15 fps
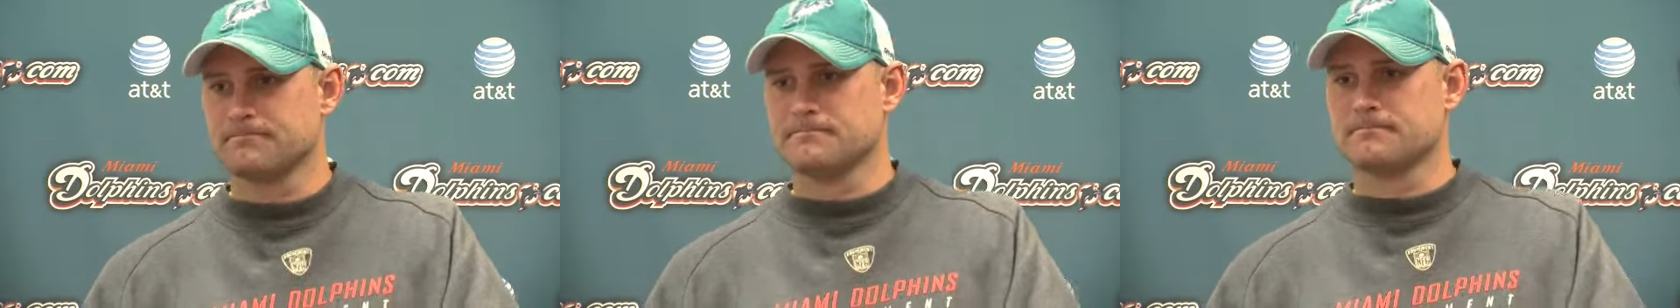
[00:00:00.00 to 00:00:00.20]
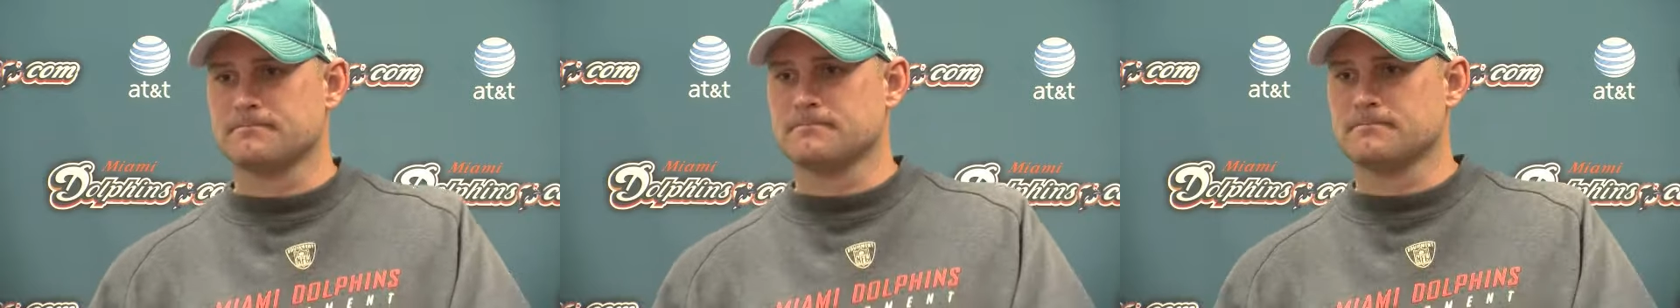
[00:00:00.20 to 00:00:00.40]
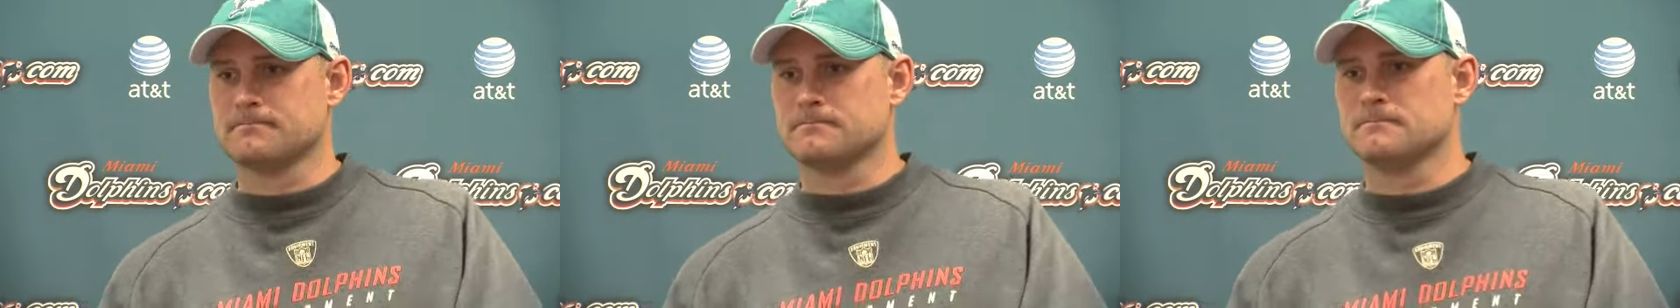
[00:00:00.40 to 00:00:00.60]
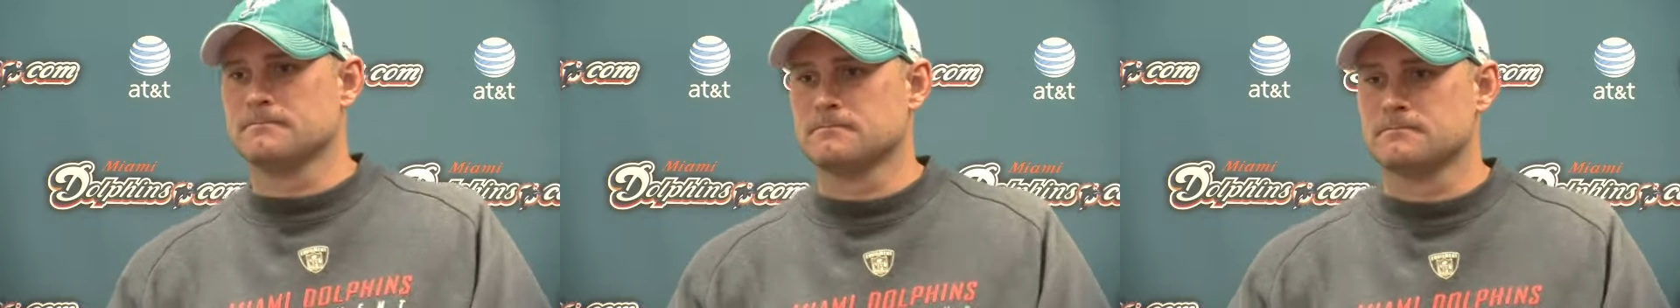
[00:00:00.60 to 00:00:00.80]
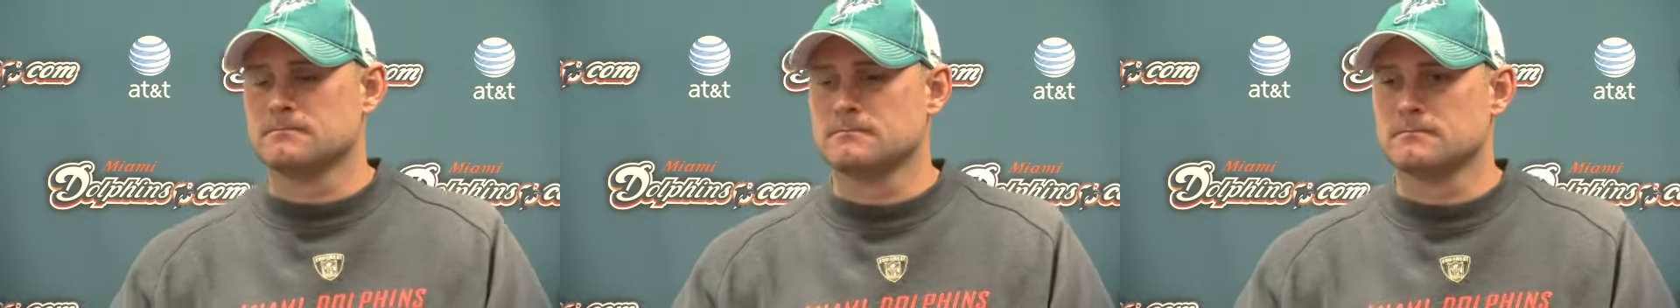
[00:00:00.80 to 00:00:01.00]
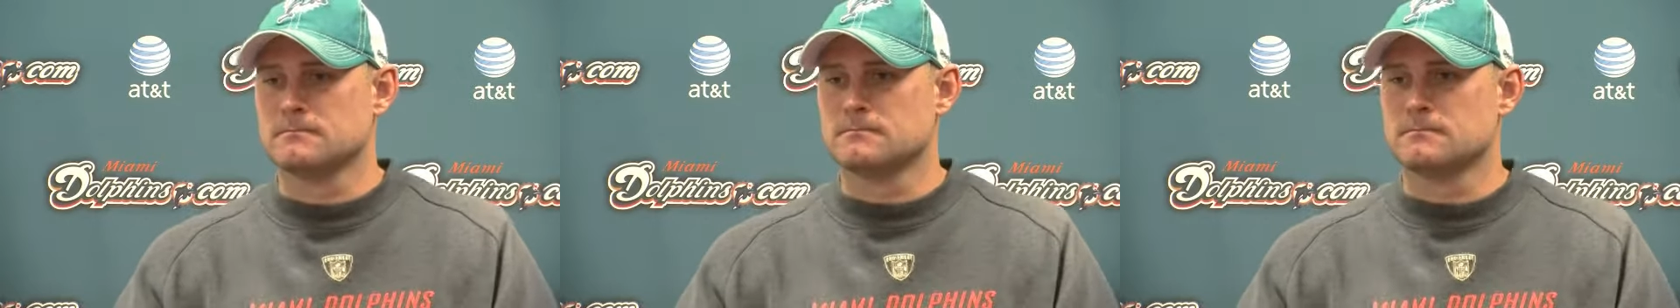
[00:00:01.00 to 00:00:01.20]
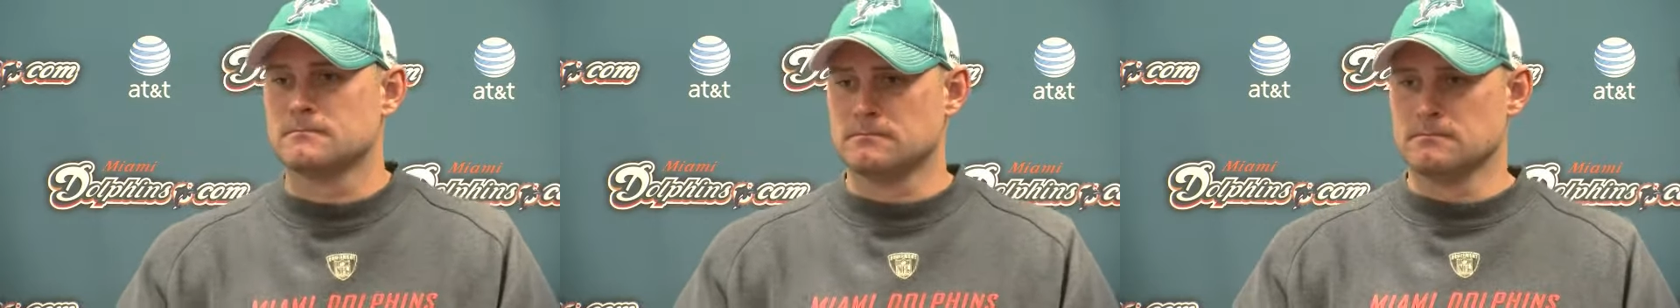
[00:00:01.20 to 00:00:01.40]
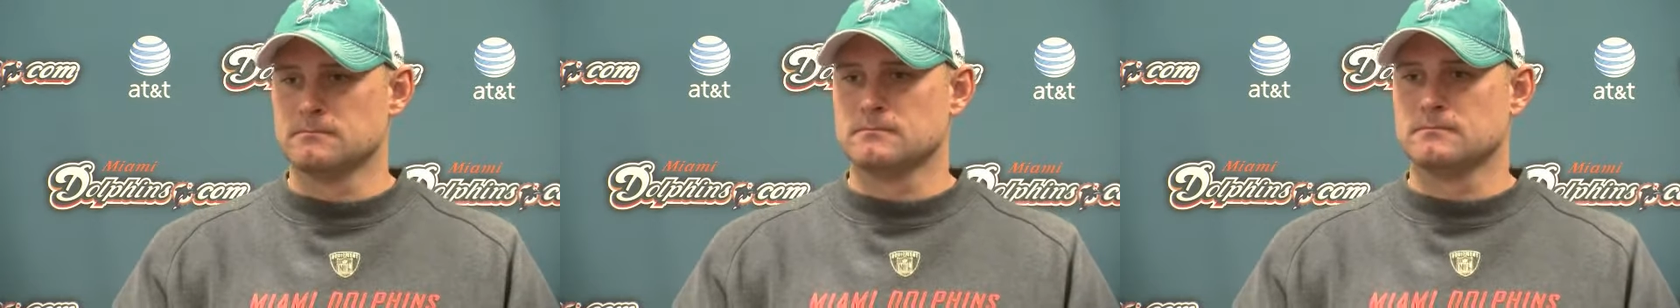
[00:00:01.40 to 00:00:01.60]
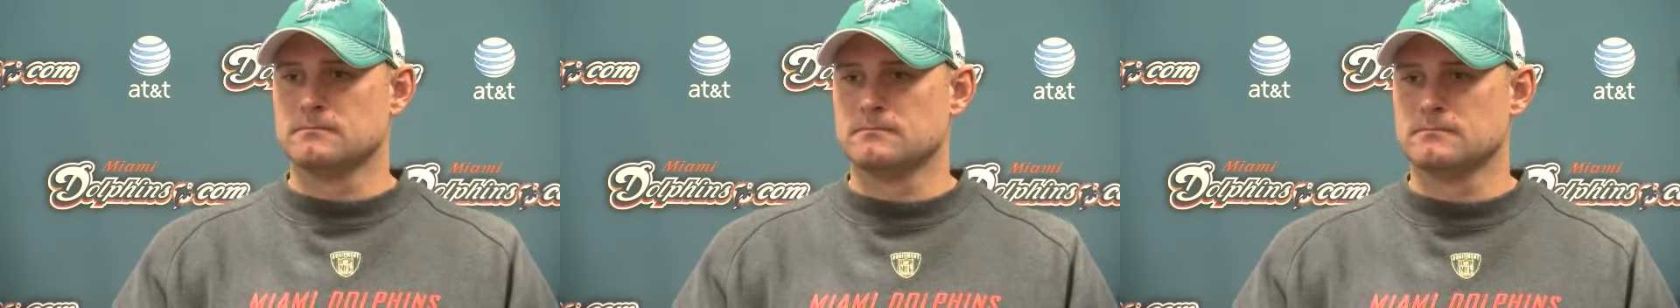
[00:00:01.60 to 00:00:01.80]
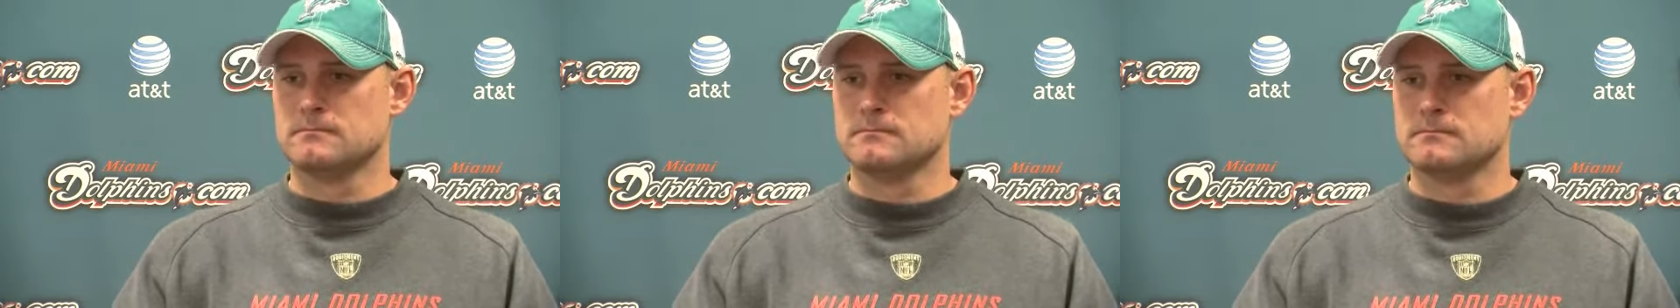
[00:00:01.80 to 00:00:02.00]
a Parcells draft pick. Are you
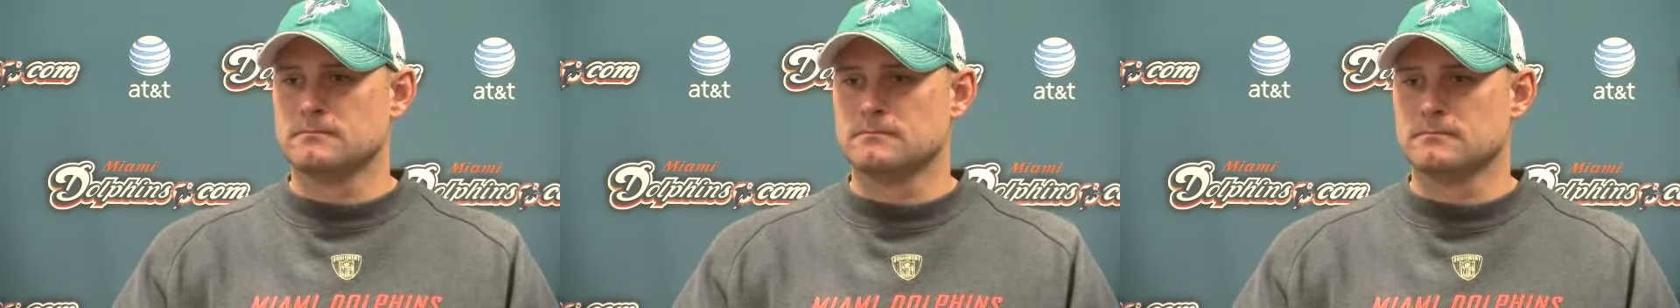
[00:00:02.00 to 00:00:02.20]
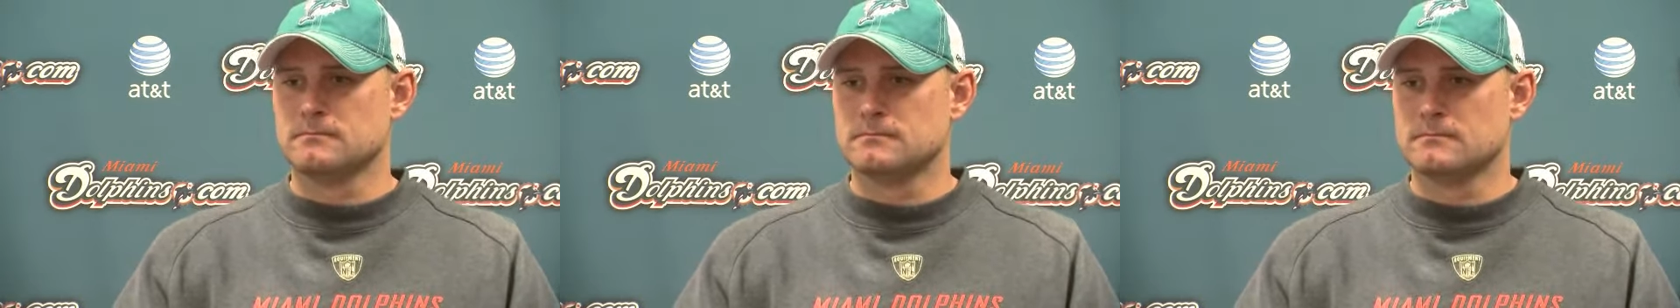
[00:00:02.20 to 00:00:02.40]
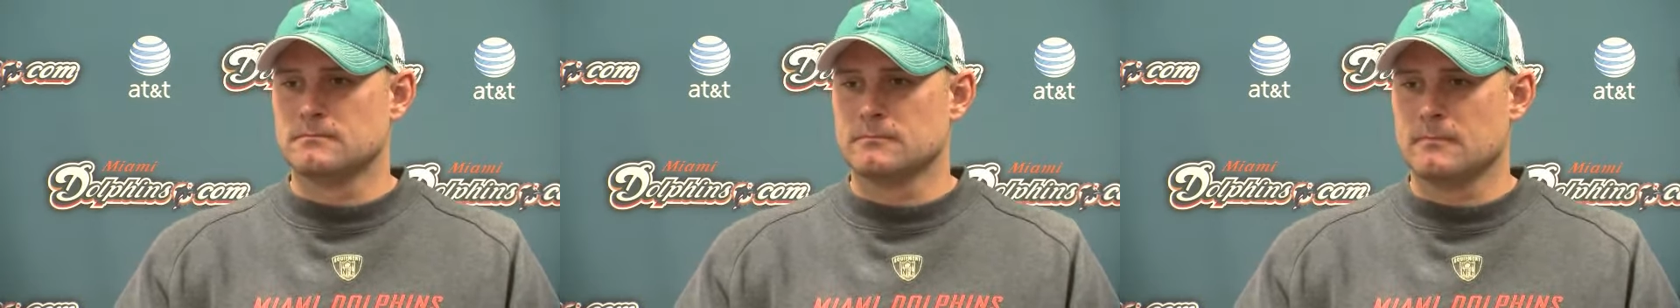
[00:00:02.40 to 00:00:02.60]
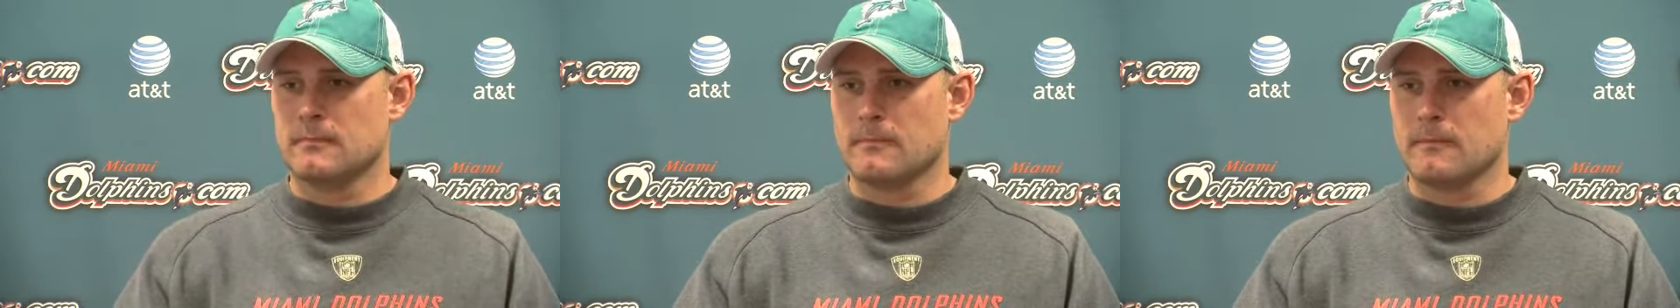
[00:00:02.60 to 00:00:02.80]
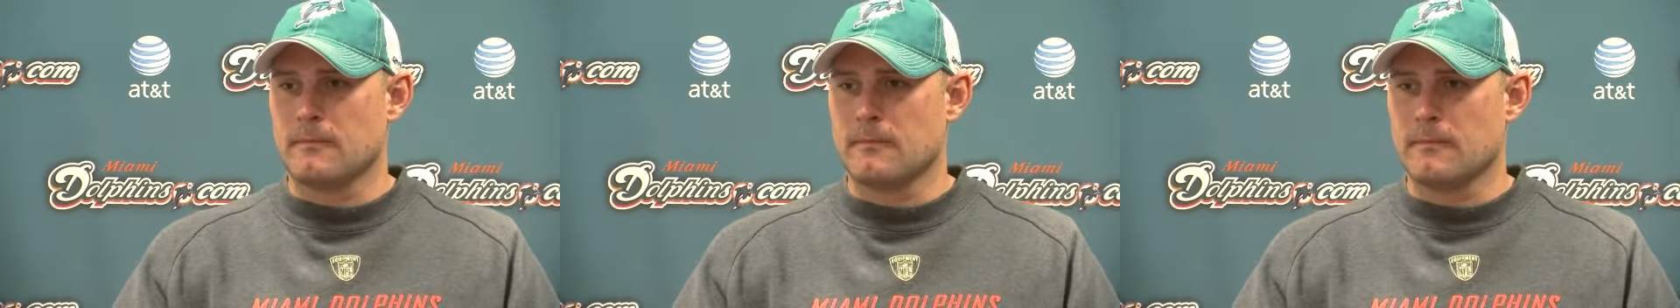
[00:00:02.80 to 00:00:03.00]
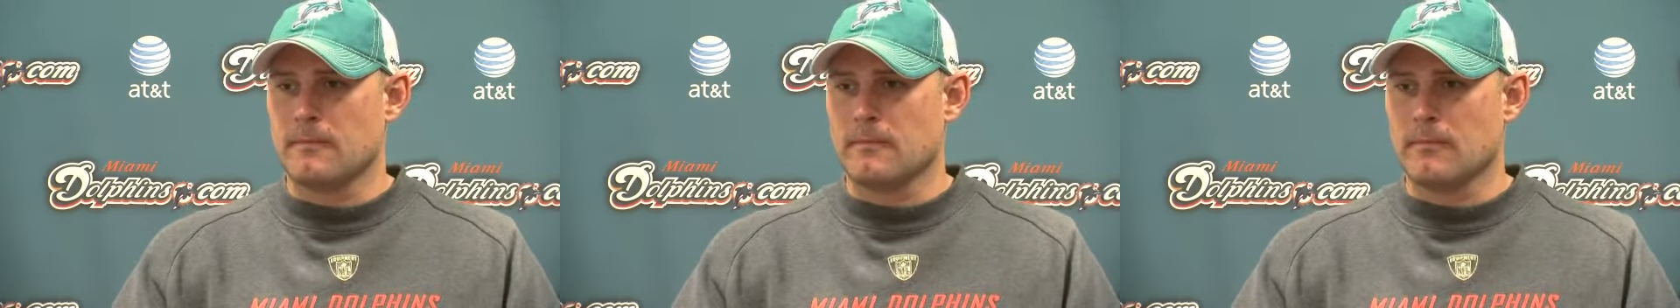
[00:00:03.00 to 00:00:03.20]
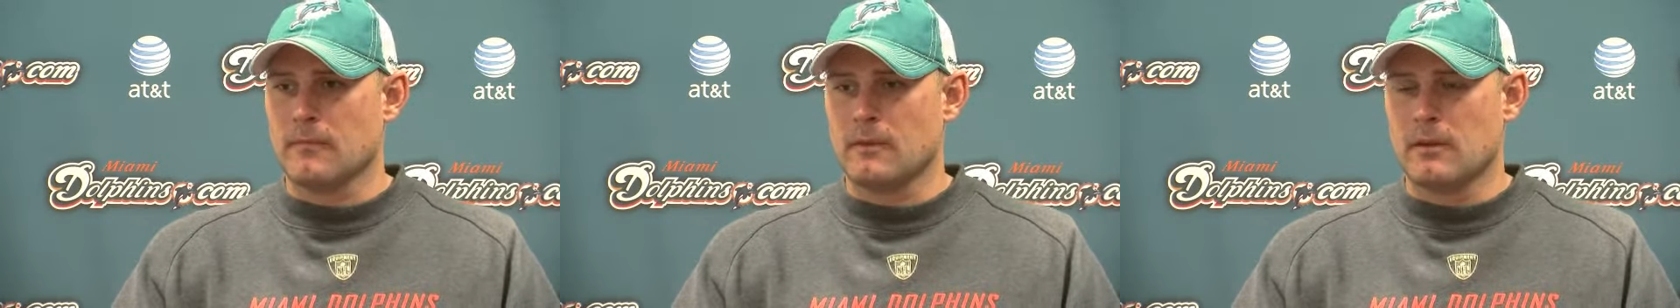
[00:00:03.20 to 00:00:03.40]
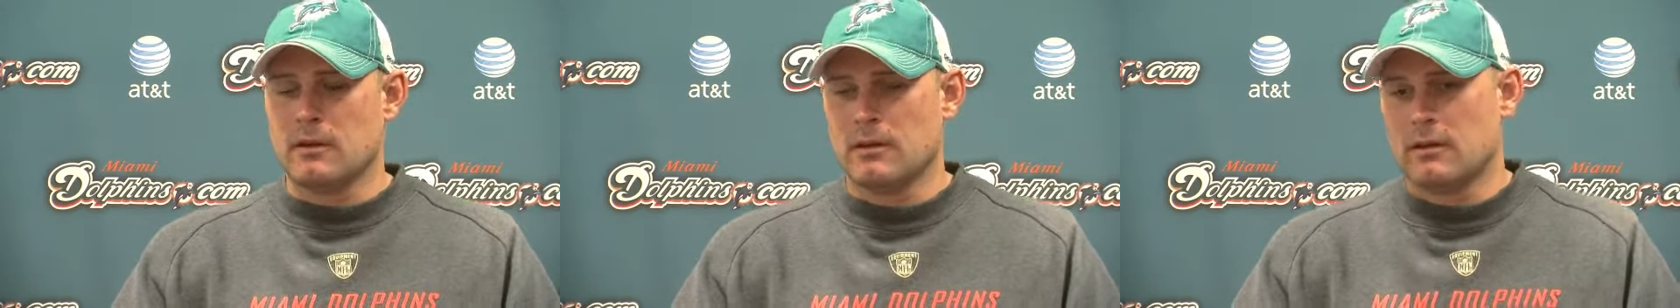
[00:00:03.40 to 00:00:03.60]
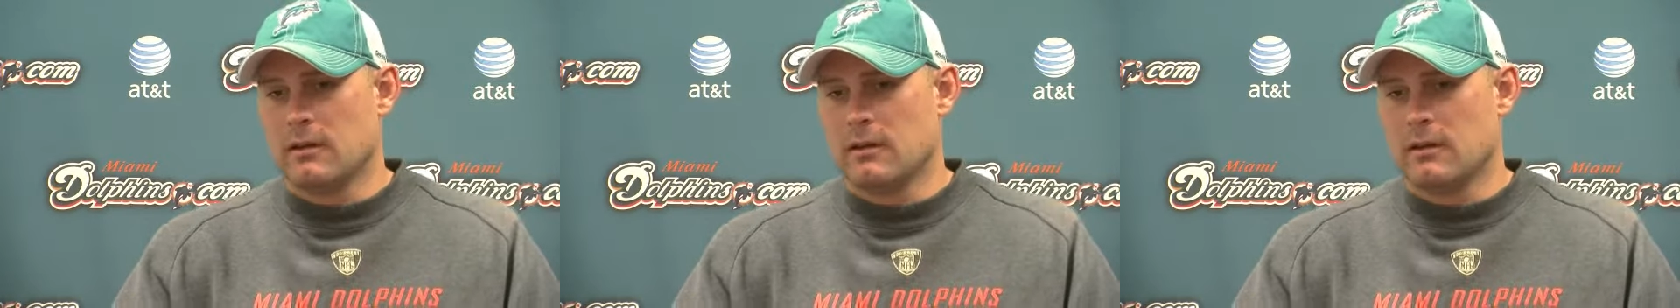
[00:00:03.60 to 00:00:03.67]
surprised at what happened yesterday?